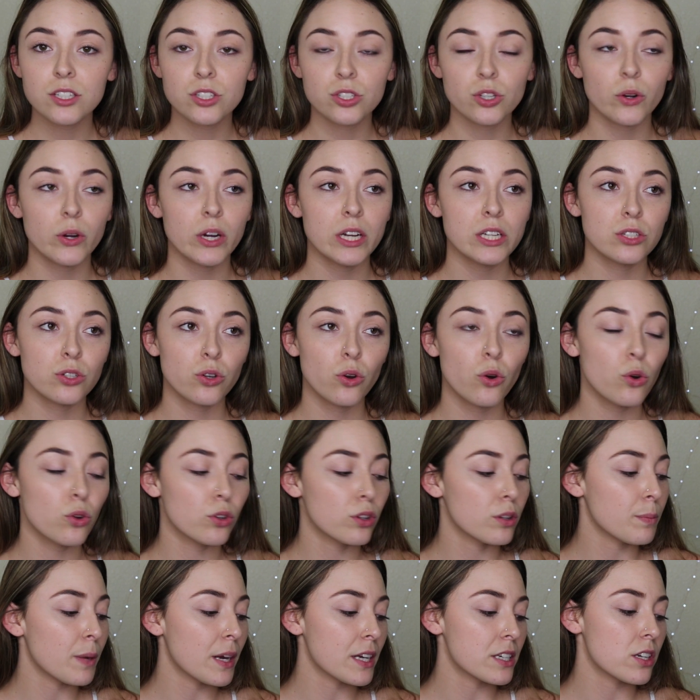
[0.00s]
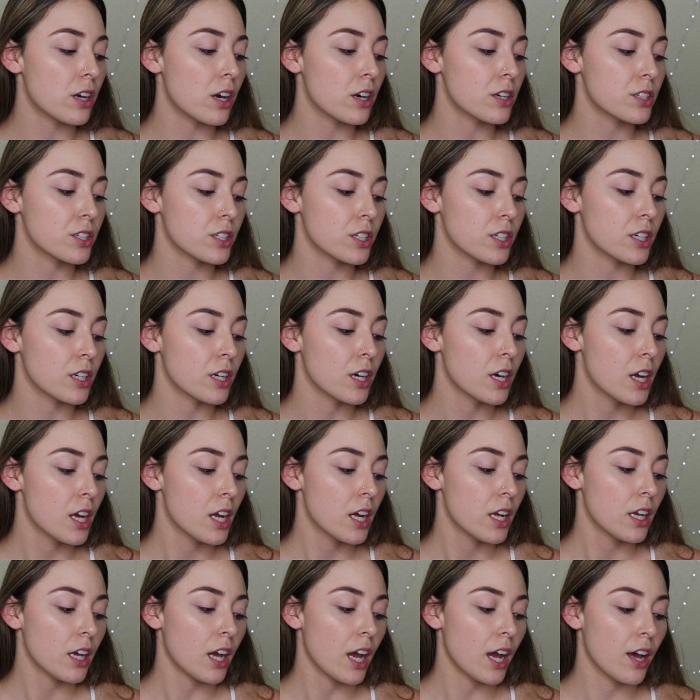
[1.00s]
So I told my doctor,
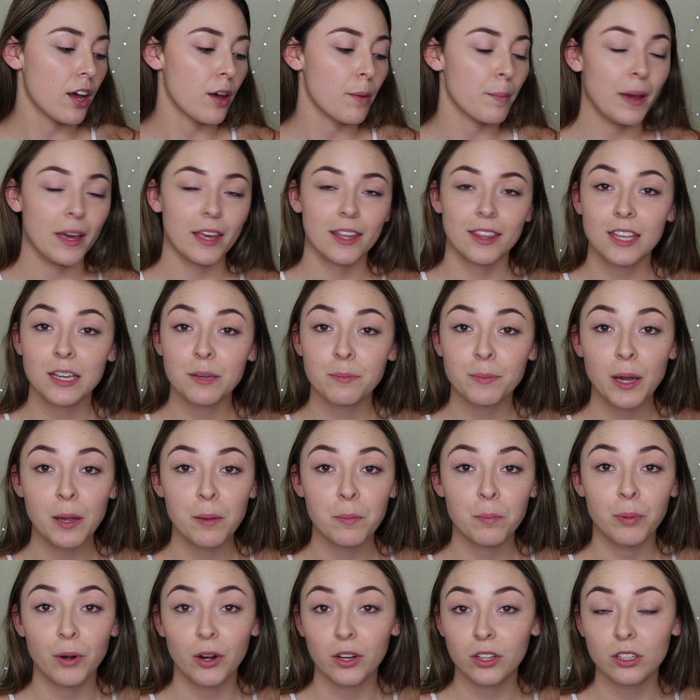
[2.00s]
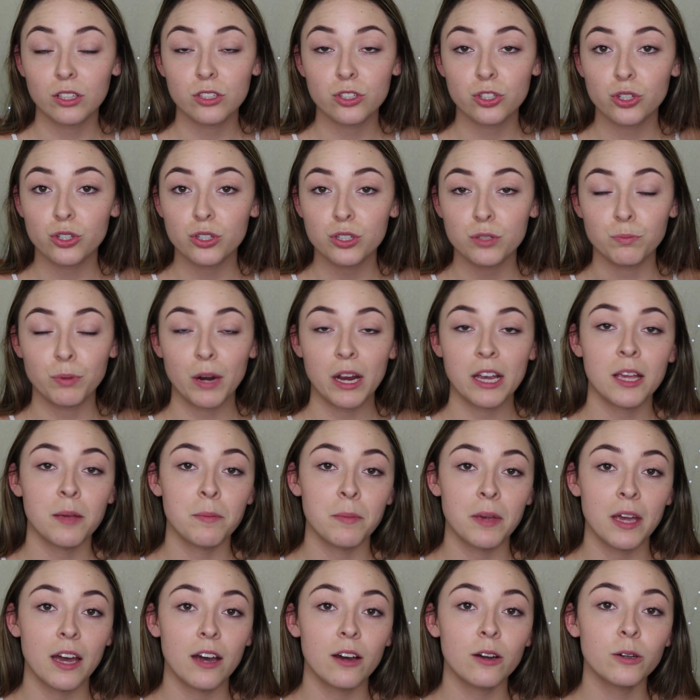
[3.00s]
I think my birth control is
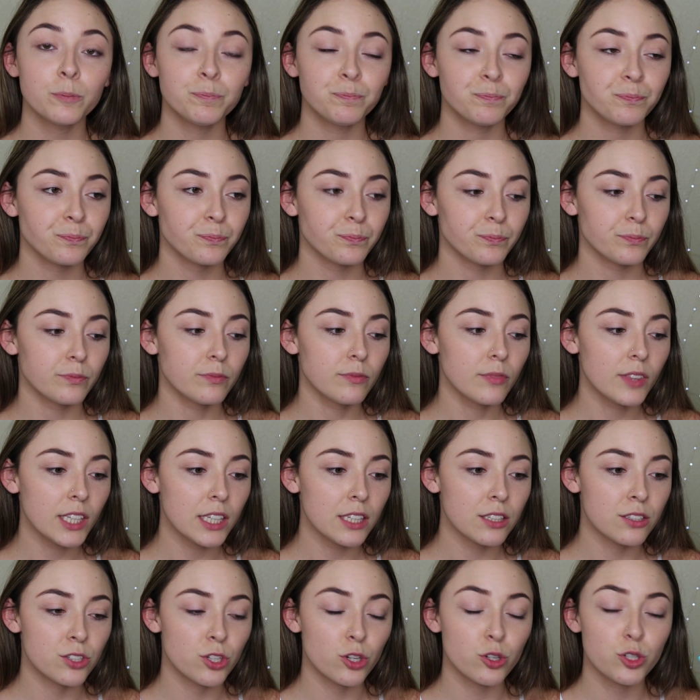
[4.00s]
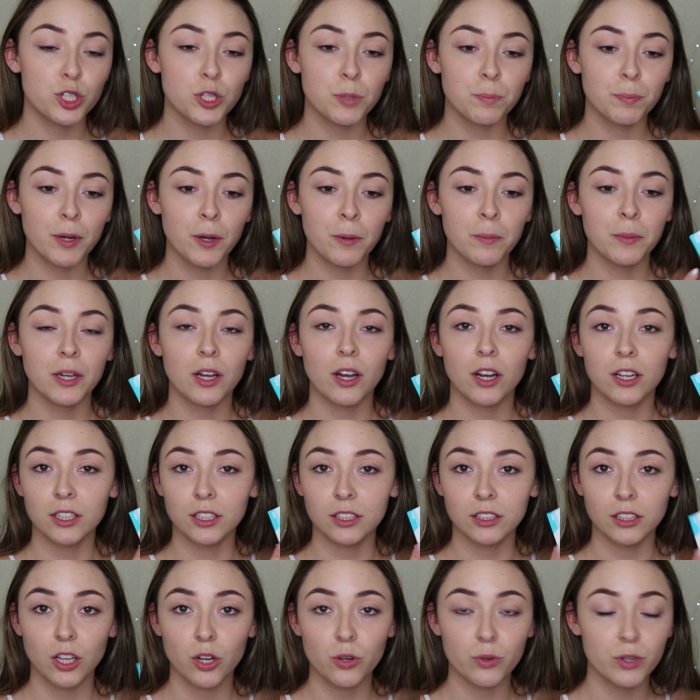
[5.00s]
breaking me out. So she put me on
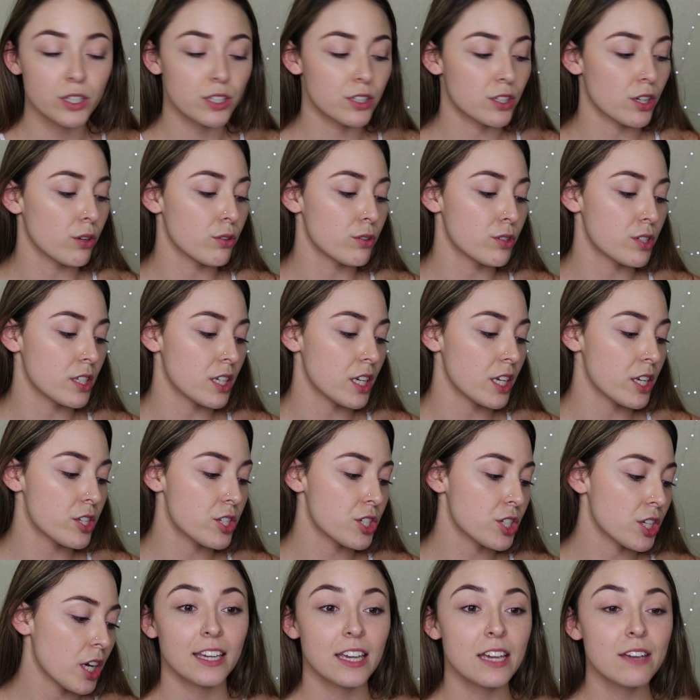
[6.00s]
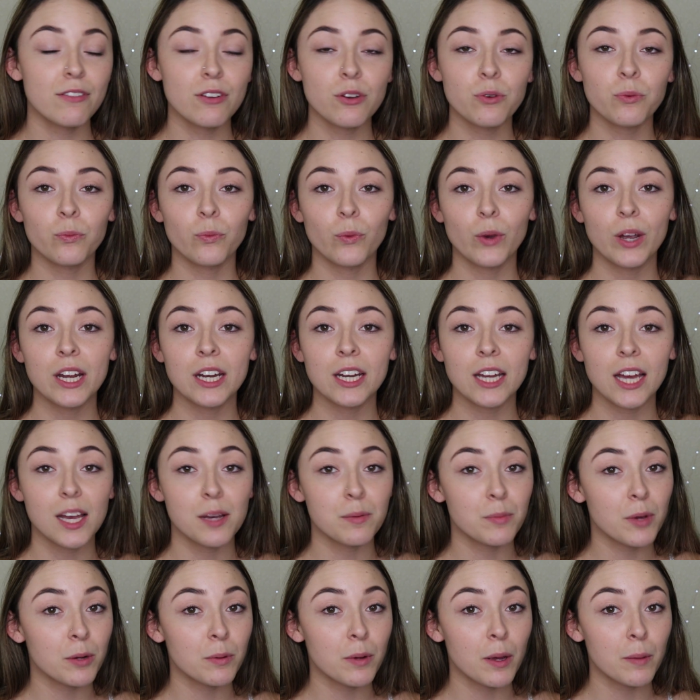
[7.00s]
a lower dosage. Even when
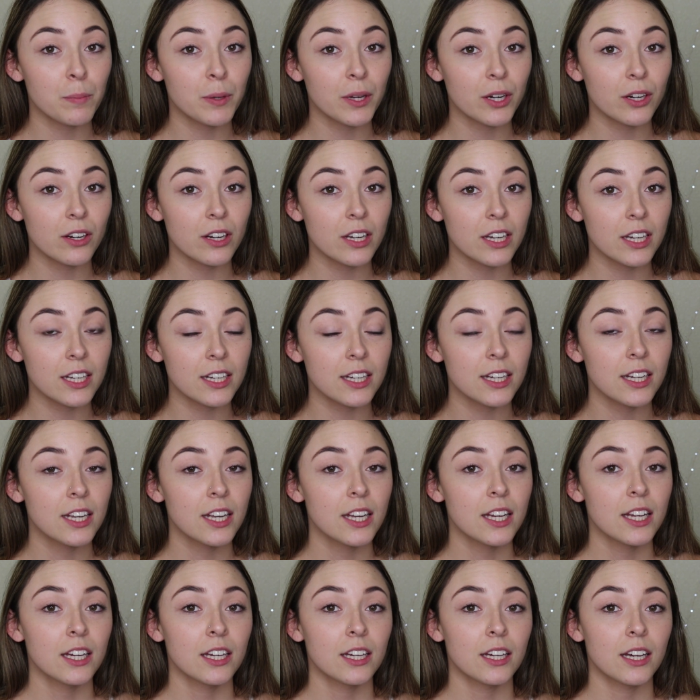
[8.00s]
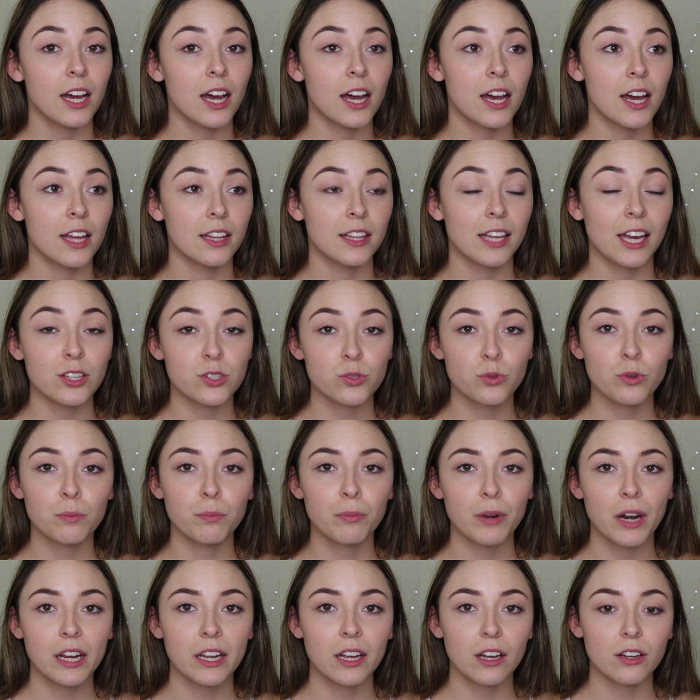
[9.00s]
I'm on my period, that's
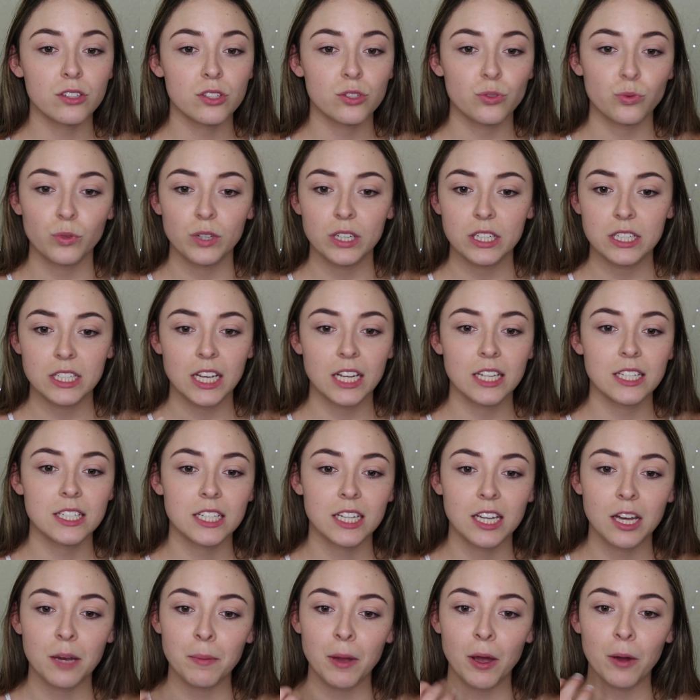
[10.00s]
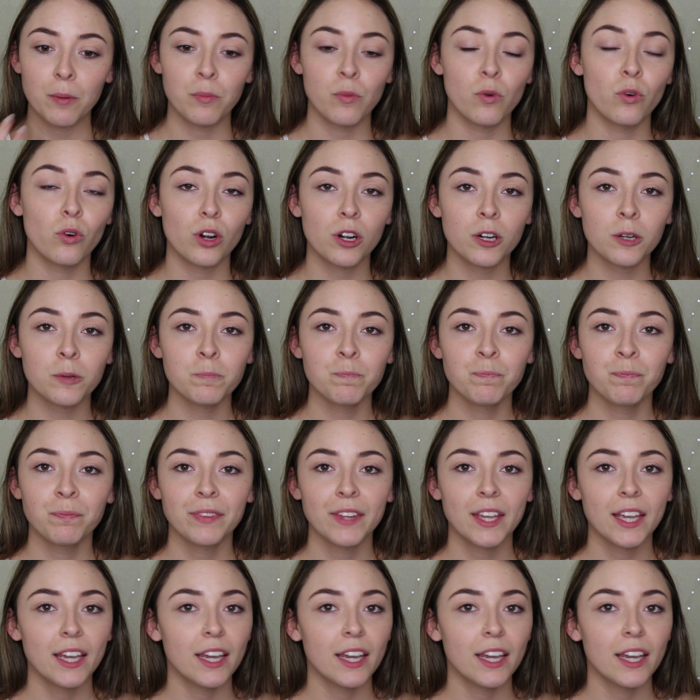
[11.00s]
when breakouts would tend to come out more.